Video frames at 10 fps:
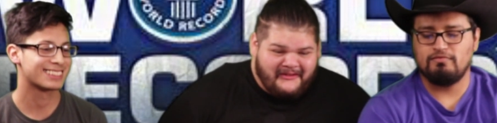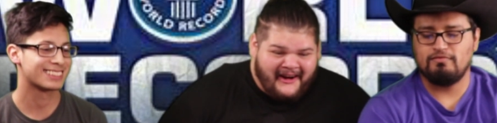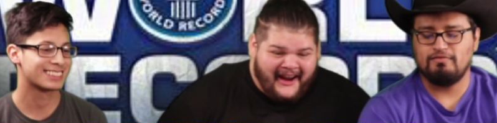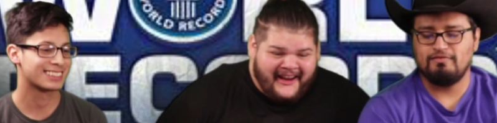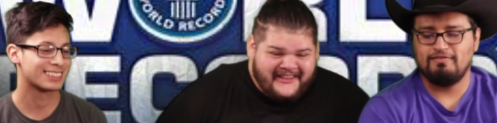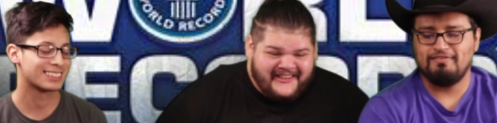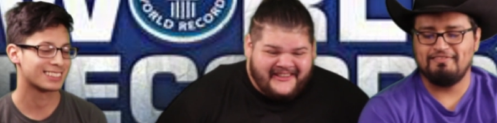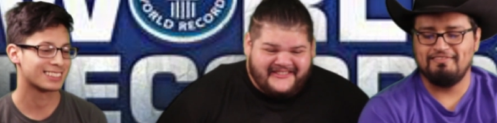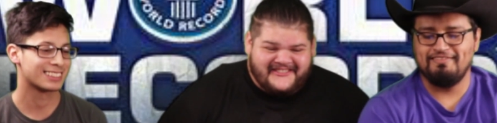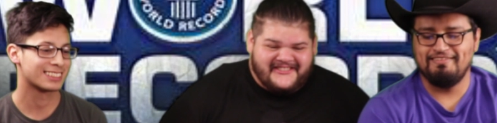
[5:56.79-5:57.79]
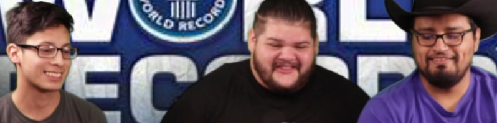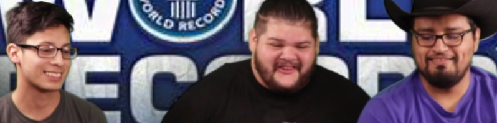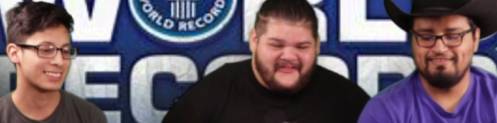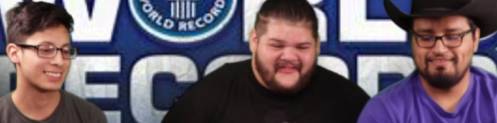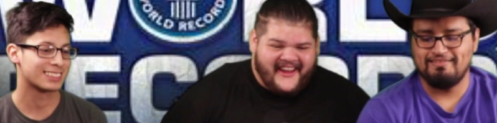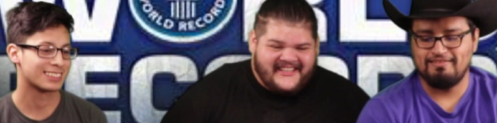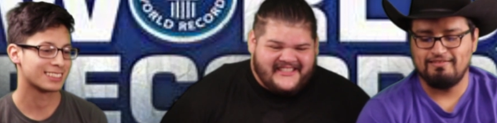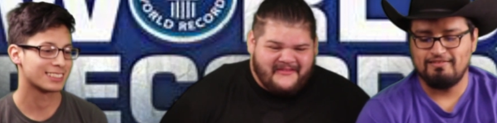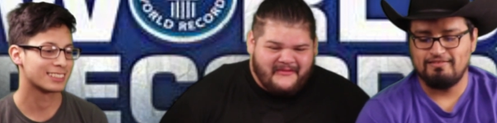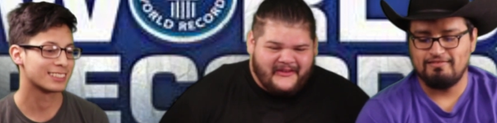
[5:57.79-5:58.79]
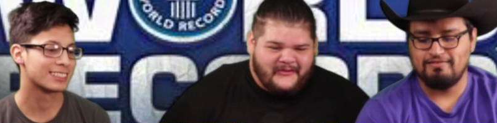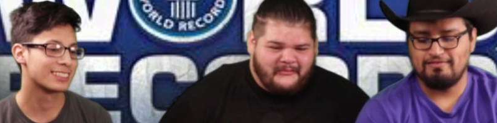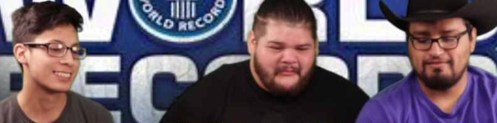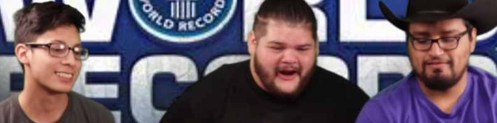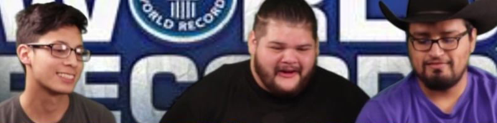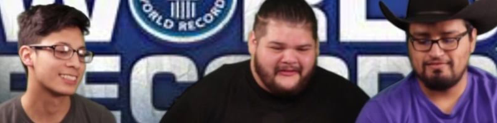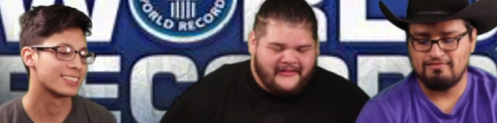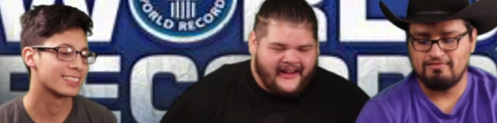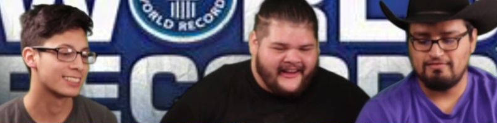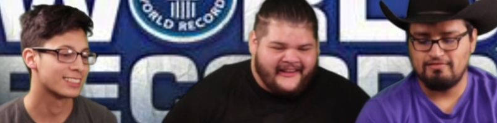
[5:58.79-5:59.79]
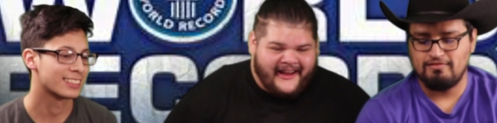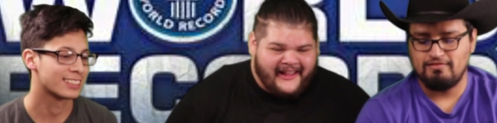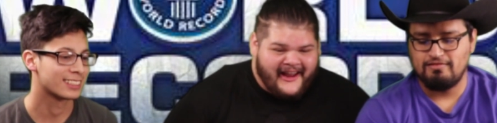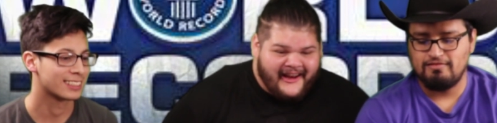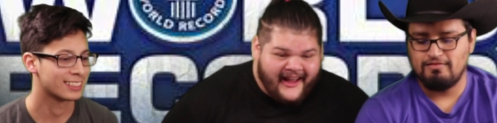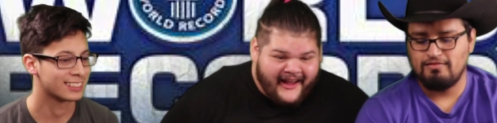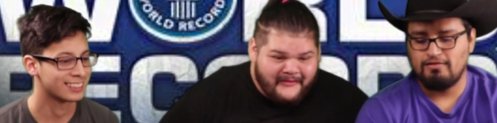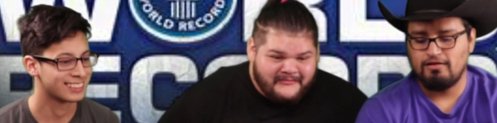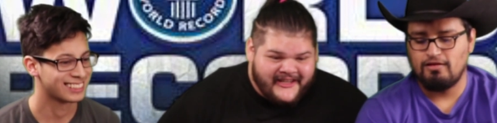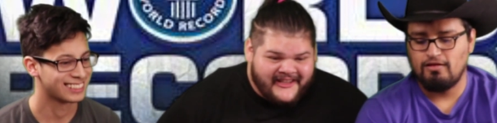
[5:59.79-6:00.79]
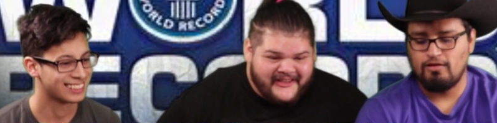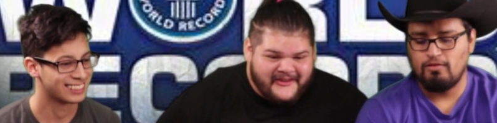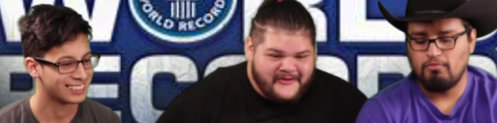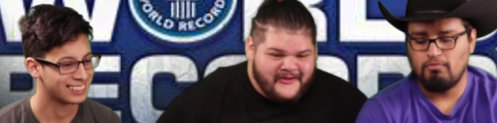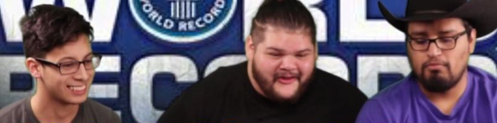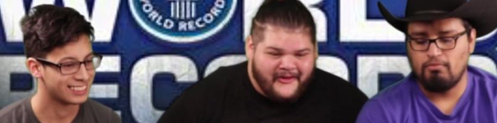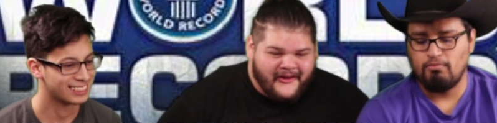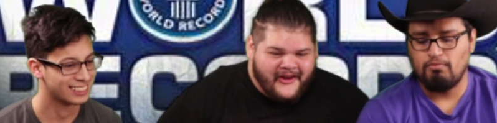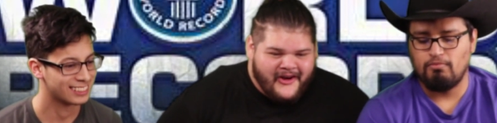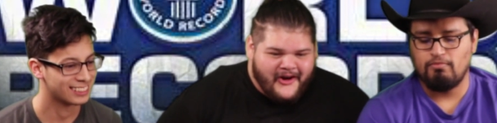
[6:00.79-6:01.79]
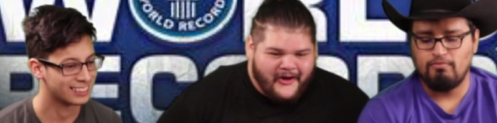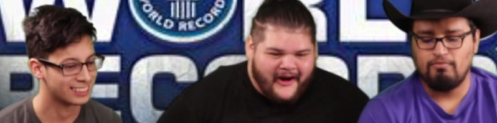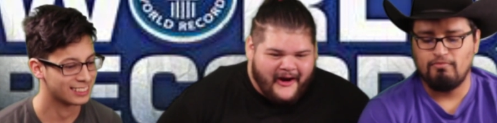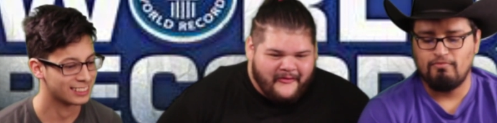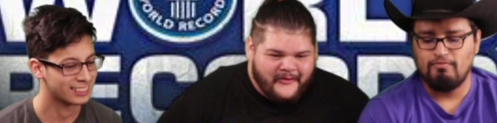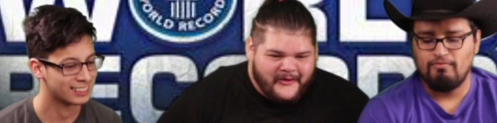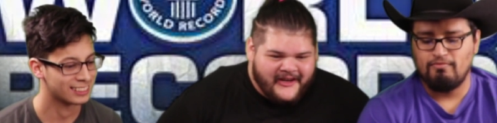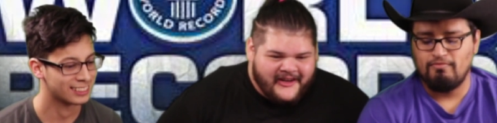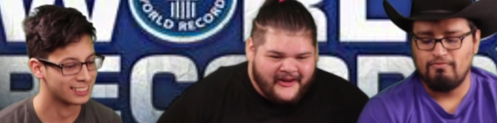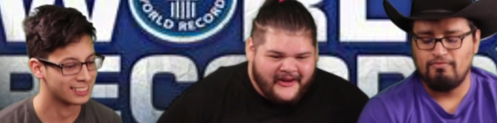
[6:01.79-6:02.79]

Speaker 1: right? Just show your face on broad uh, daylight. I'm telling you, oh, oh, how I feel gonna